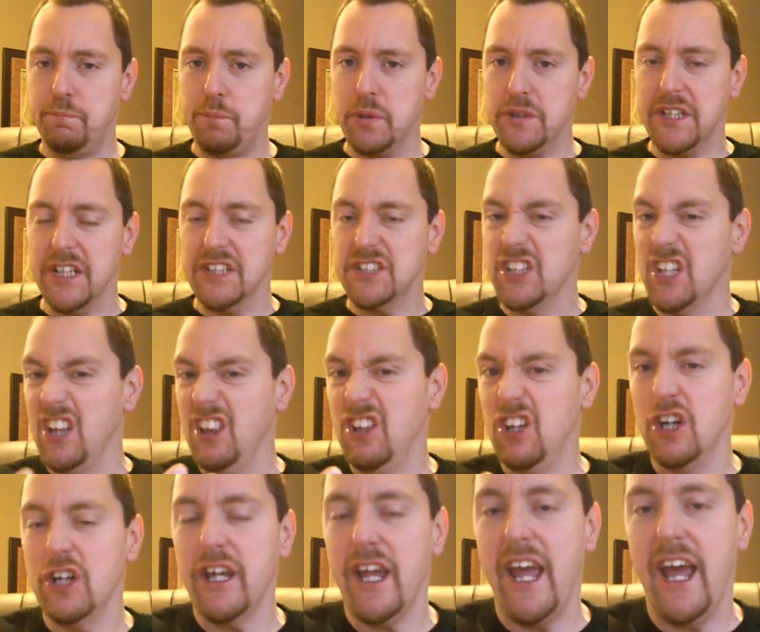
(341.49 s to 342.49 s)
potentially
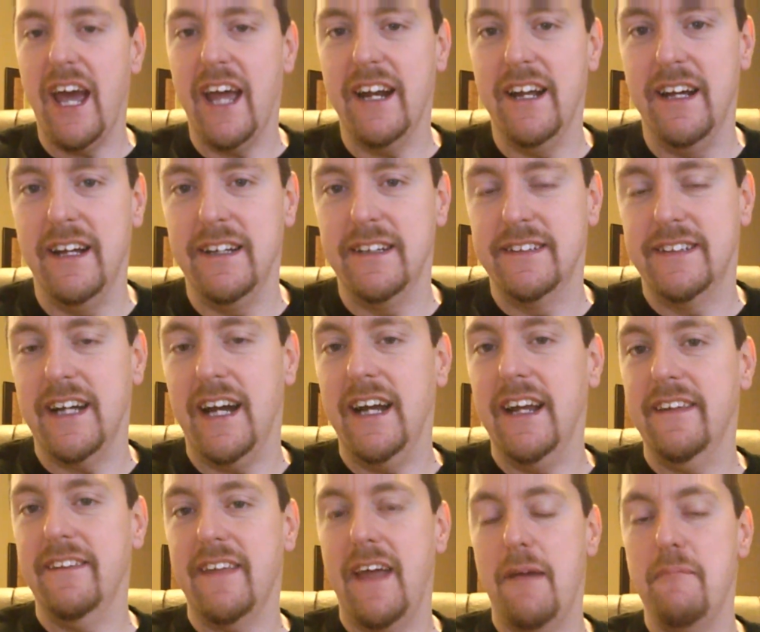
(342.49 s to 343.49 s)
look at a
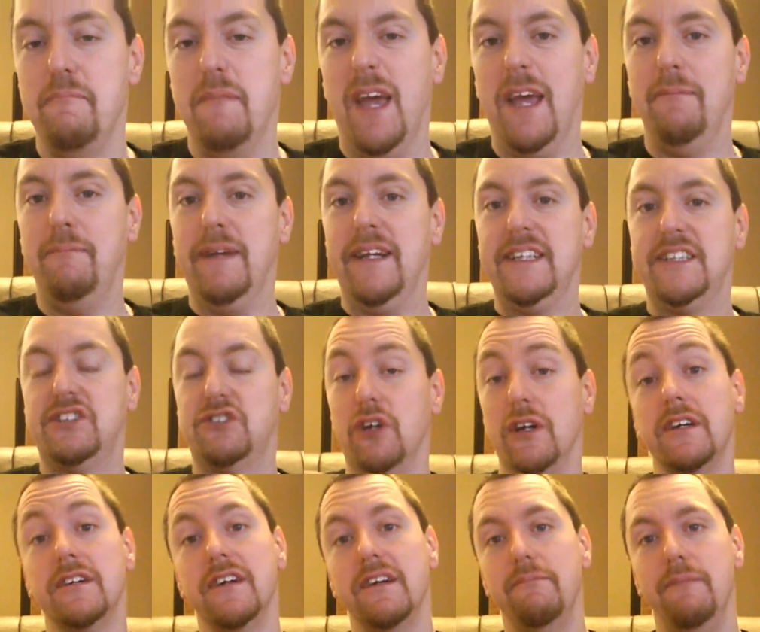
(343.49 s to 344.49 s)
diet that may be
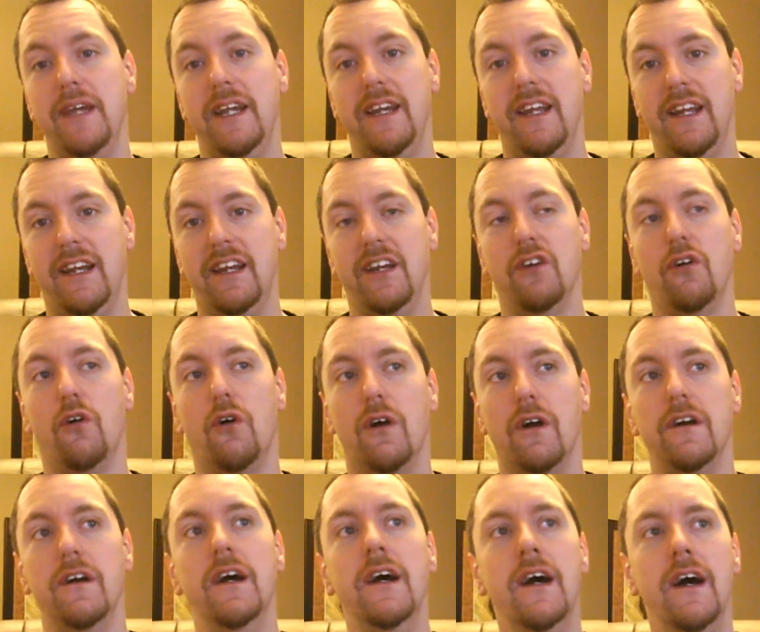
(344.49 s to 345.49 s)
strictly meat eating
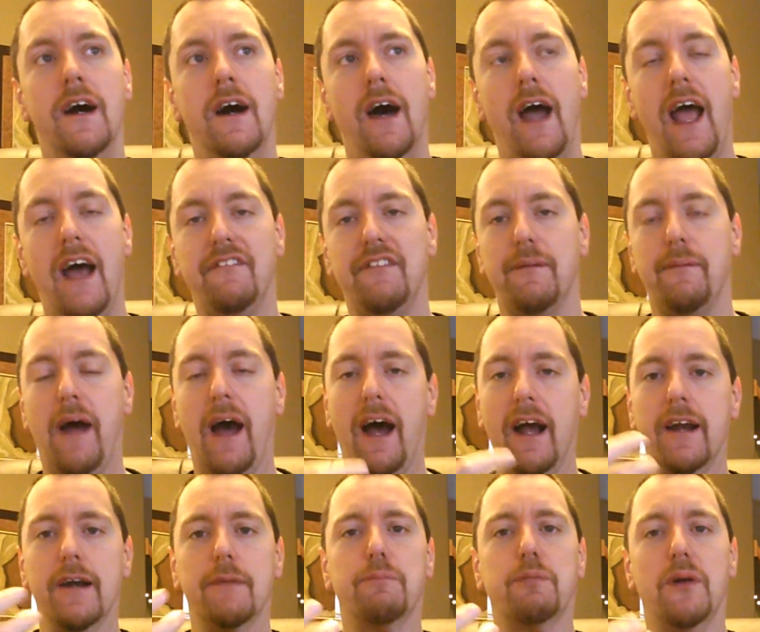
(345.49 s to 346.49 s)
or have a
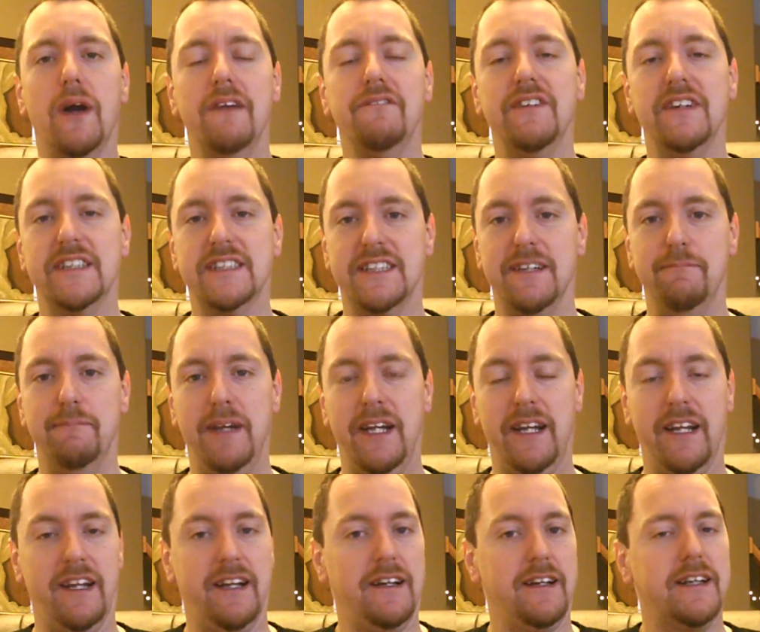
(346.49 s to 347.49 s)
higher prevalence of
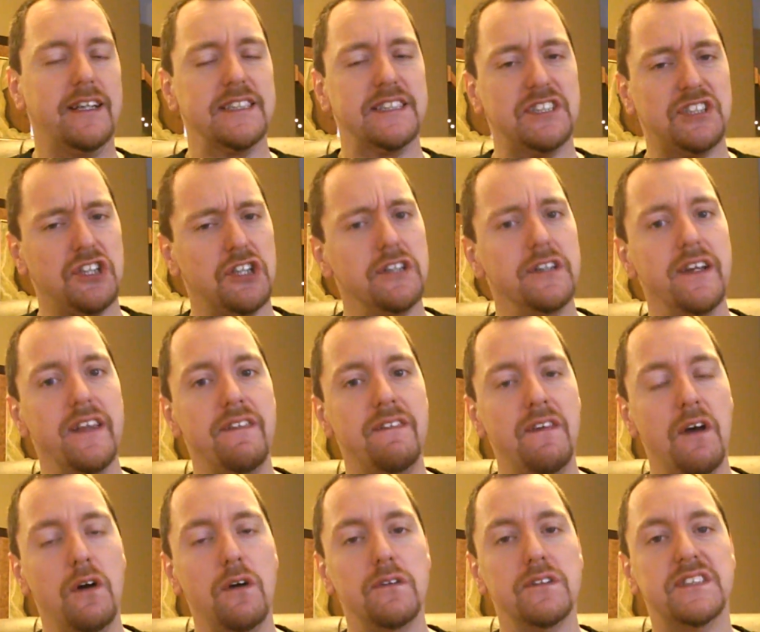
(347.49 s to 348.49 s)
meat eating. Because surely
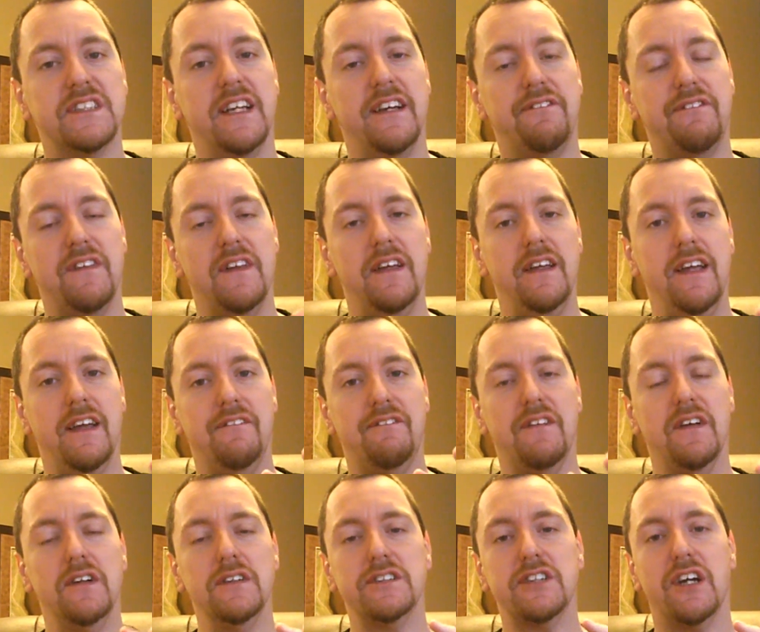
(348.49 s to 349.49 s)
those, if
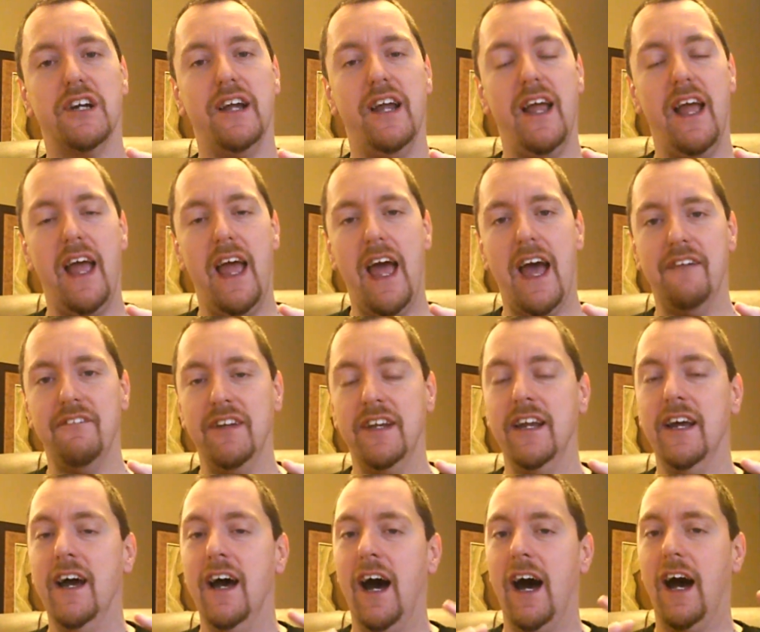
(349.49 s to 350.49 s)
those are
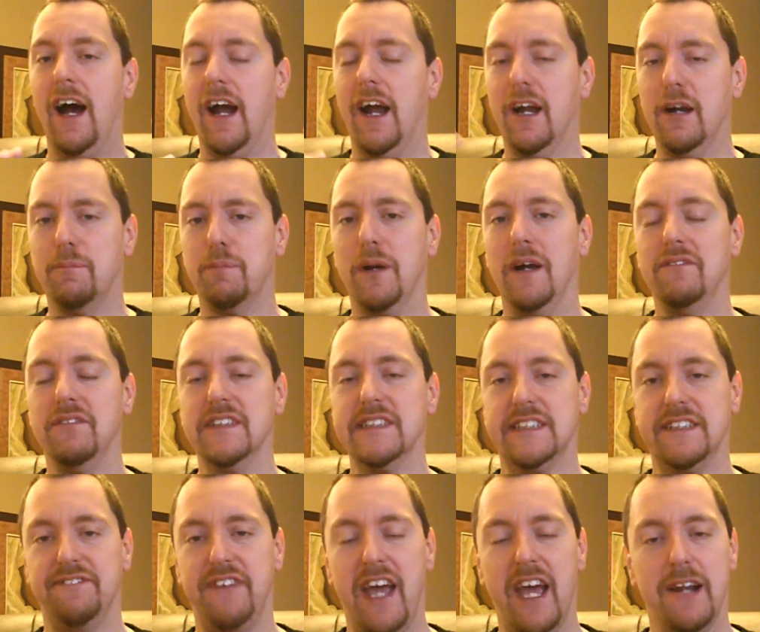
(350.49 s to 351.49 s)
having a higher
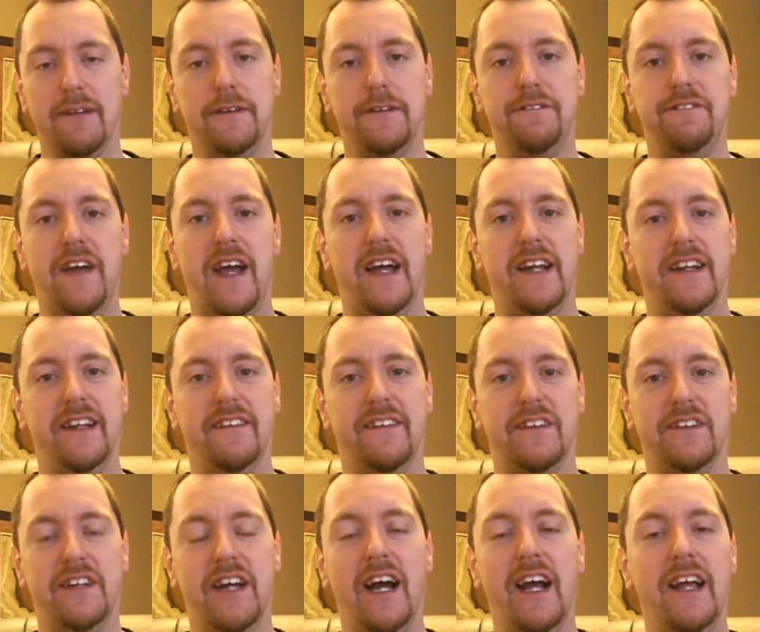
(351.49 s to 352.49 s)
prevalence of animal fat in
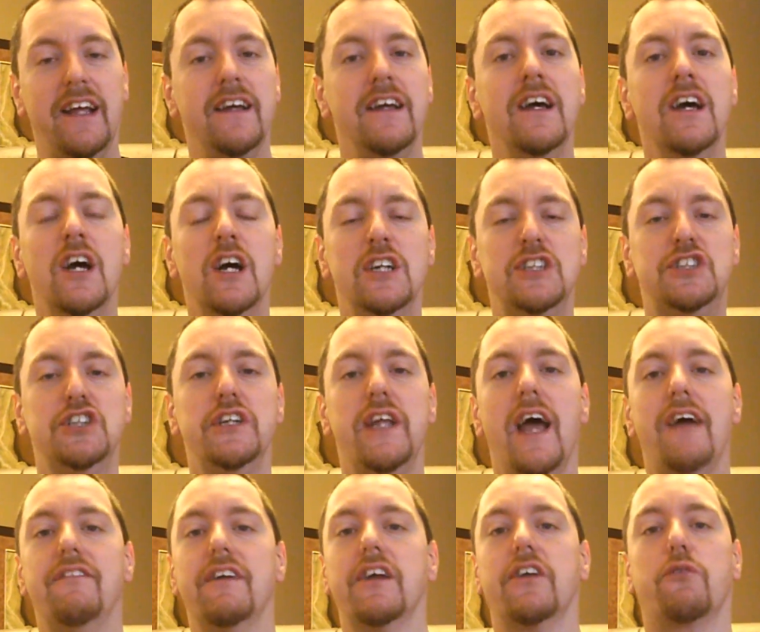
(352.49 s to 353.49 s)
their diet, should
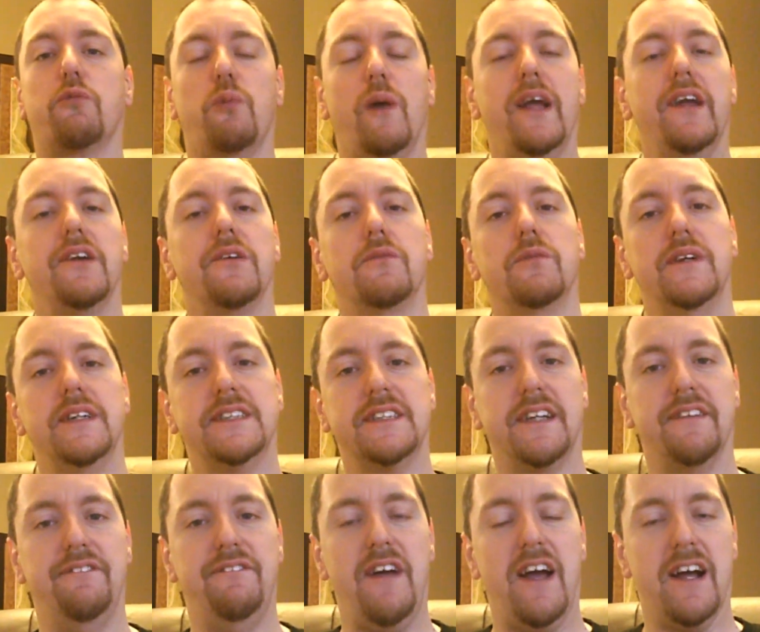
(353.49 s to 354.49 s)
have a greater
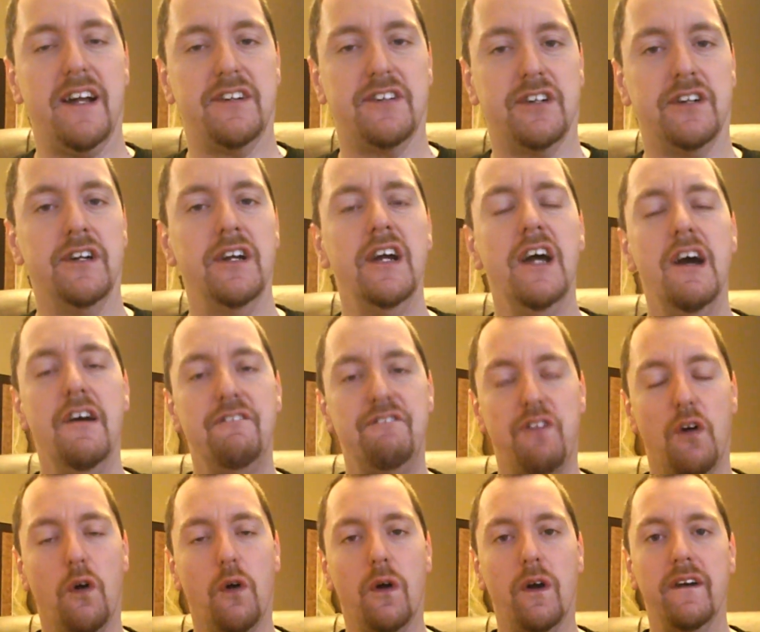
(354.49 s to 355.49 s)
risk factor
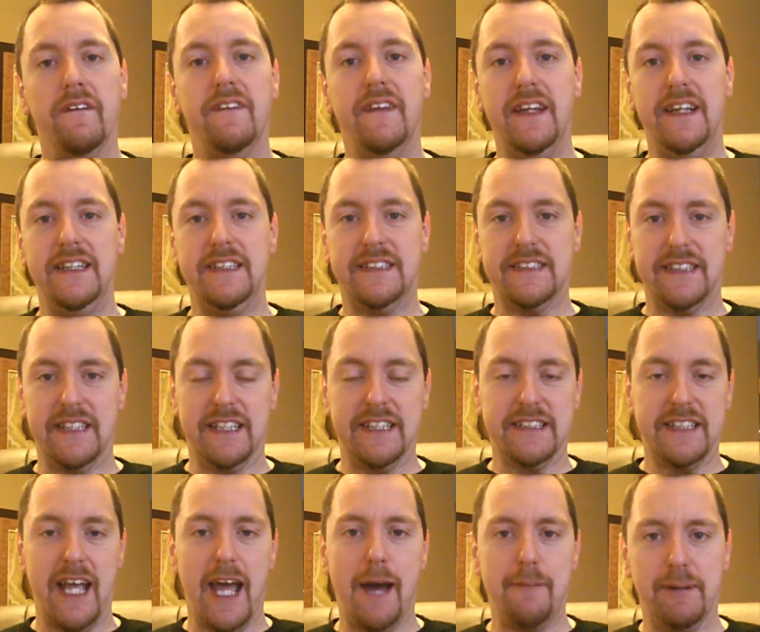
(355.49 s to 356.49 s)
for these
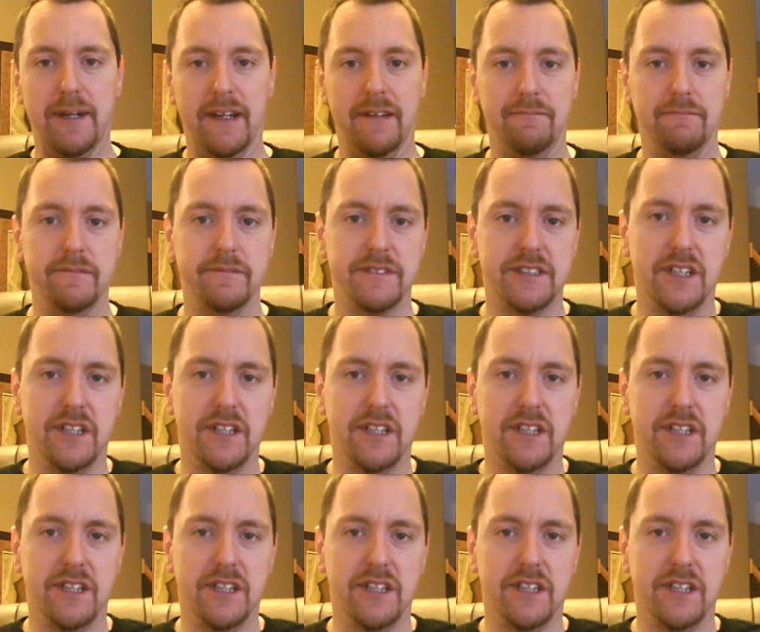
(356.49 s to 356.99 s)
things happening.